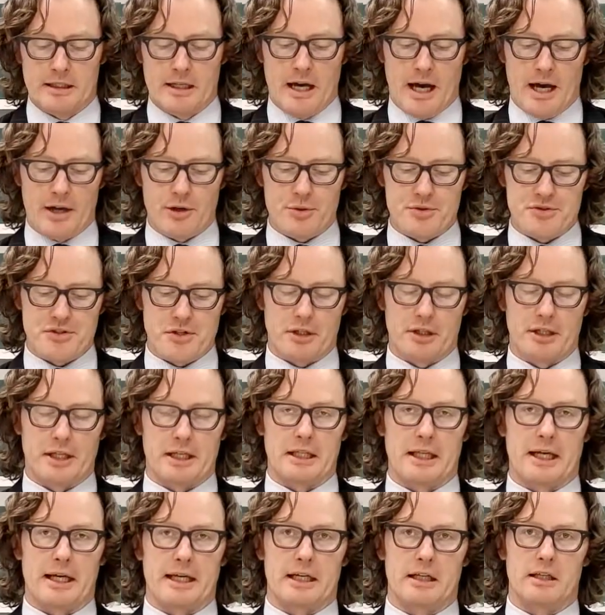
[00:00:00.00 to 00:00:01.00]
and also
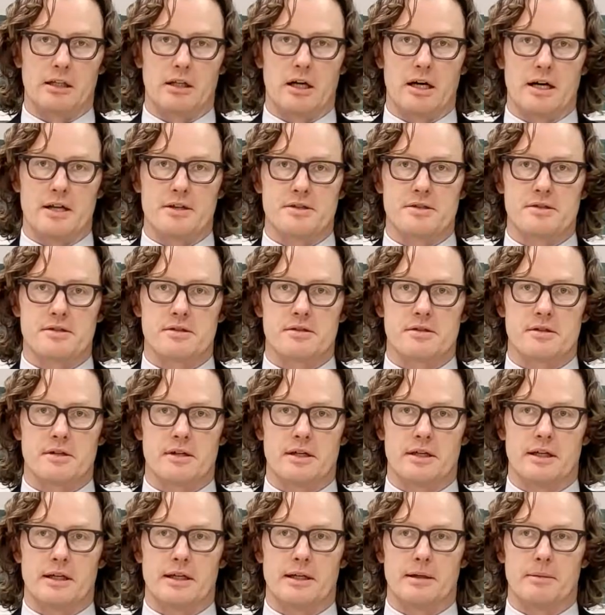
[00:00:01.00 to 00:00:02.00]
legal aid clients
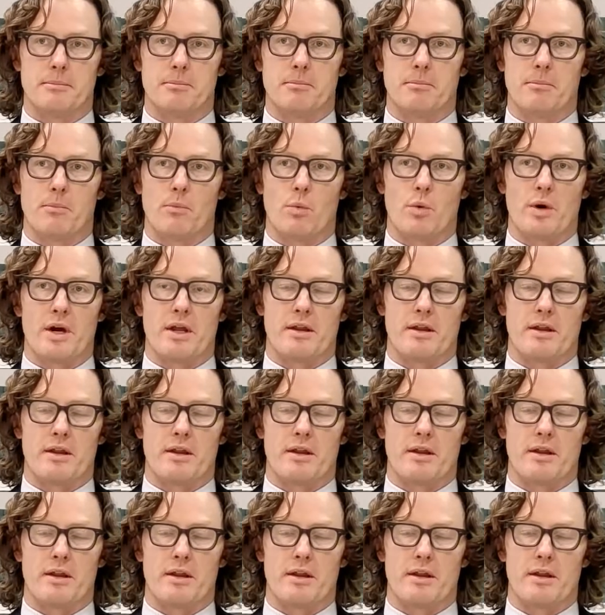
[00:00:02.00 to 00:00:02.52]
where